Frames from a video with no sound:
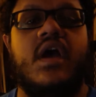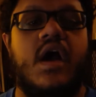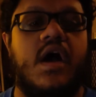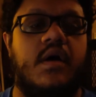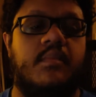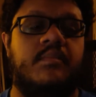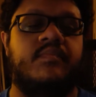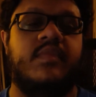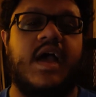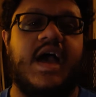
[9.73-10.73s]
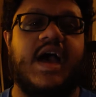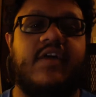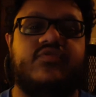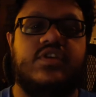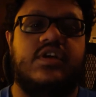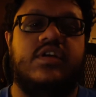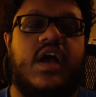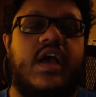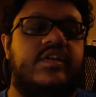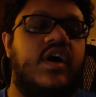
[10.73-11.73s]
After
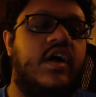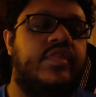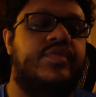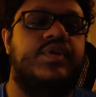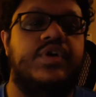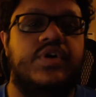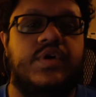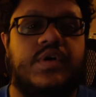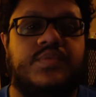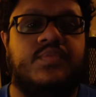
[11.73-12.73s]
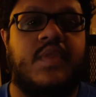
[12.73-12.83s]
I had gone through and